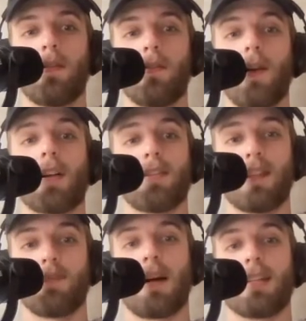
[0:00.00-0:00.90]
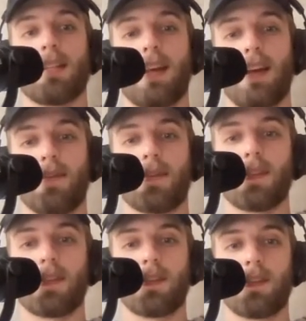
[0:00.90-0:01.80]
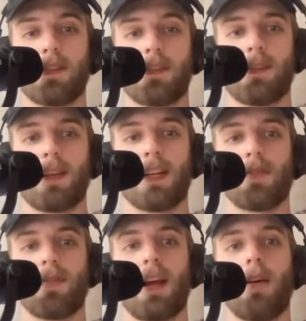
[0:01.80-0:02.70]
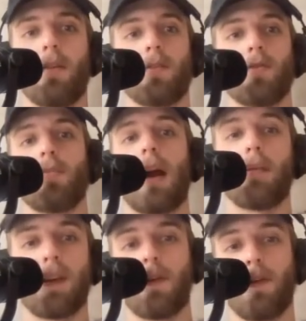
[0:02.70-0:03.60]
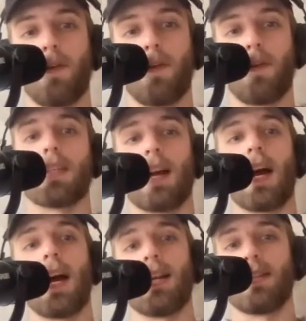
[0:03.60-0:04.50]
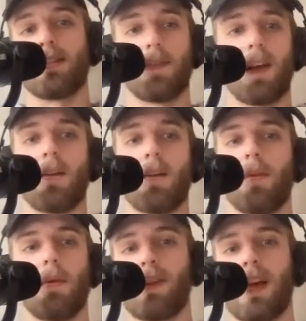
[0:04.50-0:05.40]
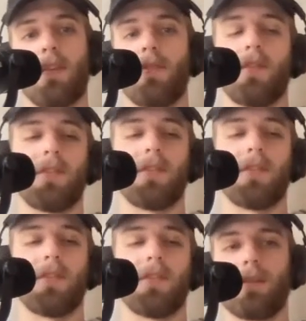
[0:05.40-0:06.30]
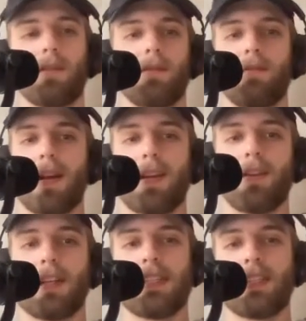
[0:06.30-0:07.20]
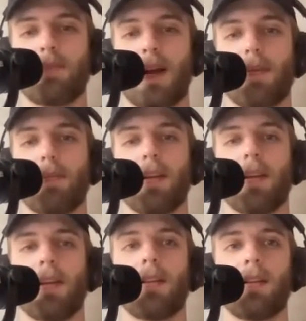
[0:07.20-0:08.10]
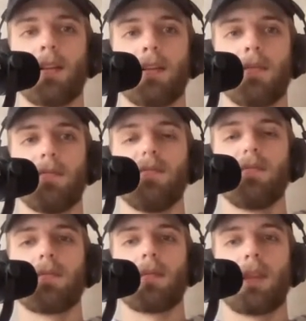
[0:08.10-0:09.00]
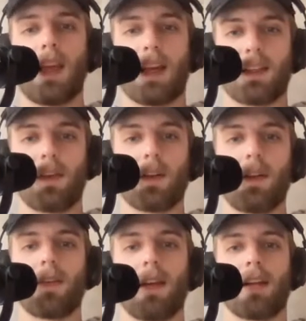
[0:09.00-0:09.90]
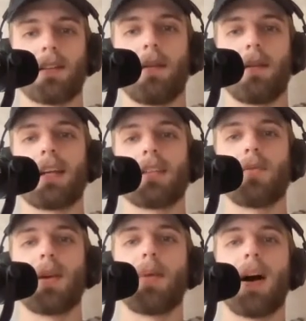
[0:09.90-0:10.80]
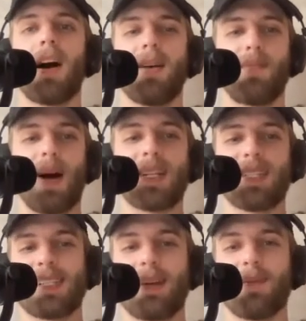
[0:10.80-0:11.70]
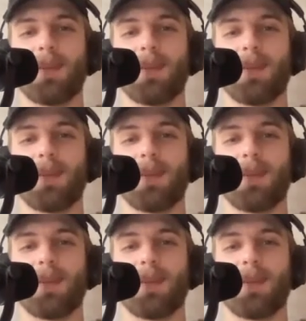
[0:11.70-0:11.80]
roster spots left as of now because we'll probably go with 14 guys. Not we won't add a 15th for money reasons. Wait, Hauser's probably. already there. Yeah, so I'll go. Okay, so I guess we can yeah. pa- pause the summer